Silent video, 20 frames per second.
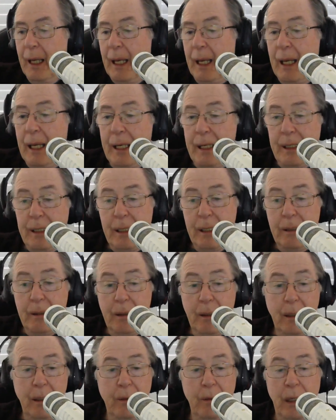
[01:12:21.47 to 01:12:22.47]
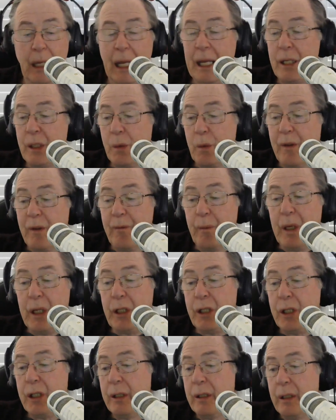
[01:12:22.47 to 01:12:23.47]
And as we've
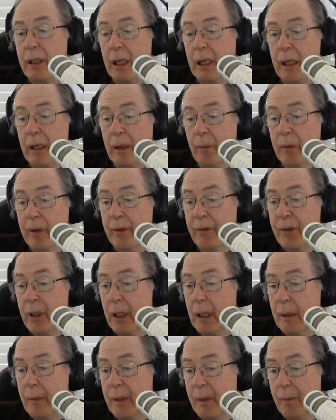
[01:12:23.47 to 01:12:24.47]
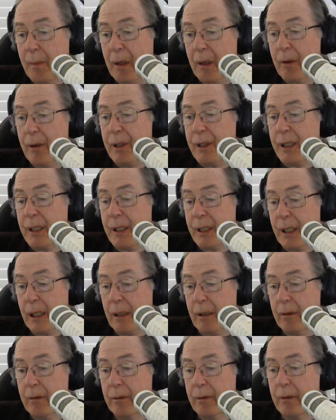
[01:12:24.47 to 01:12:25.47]
mentioned a number of times, Merits is a
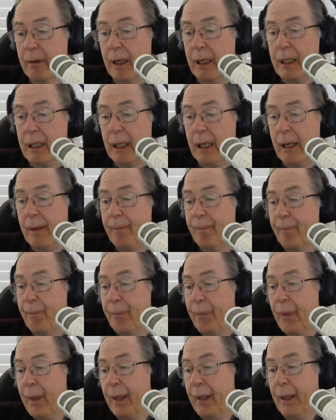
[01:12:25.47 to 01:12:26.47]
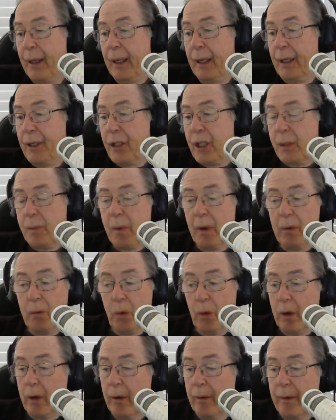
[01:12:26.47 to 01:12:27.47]
great app. Just by
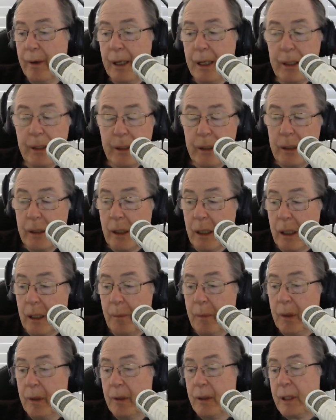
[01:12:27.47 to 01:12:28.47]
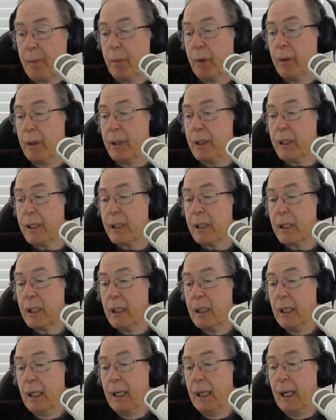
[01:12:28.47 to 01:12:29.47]
walking around, you get Merits points,
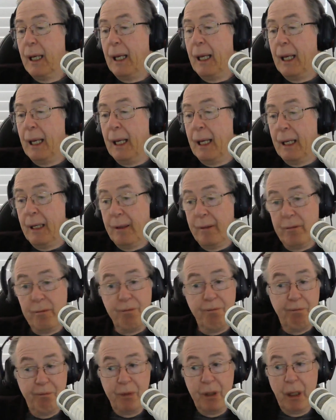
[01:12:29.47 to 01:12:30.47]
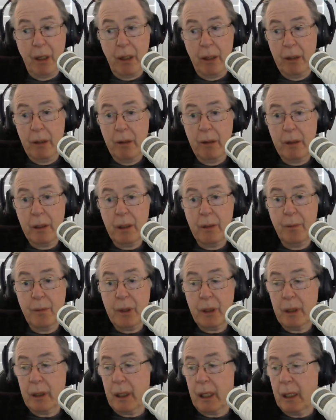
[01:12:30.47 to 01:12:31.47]
and you can use them
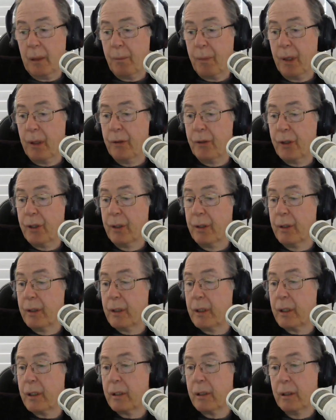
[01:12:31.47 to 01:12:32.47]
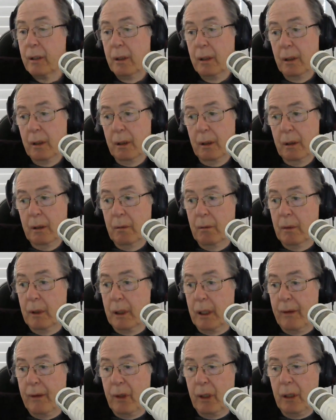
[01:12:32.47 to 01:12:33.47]
to get potions,
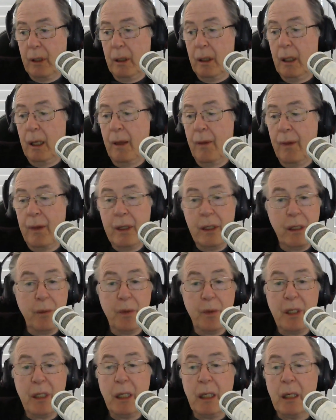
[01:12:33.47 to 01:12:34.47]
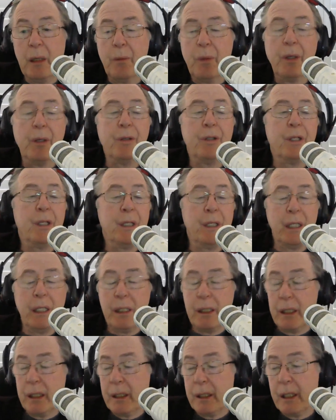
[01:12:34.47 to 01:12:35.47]
whatever. And these obsidian potions,
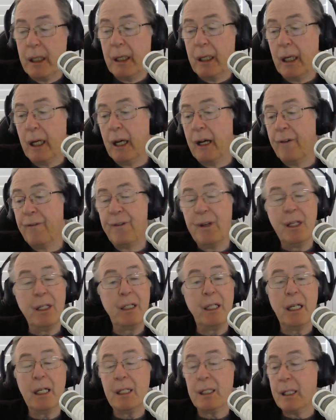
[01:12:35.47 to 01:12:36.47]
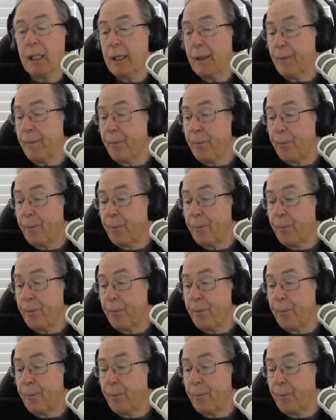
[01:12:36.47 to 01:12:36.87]
as I said, are fantastic.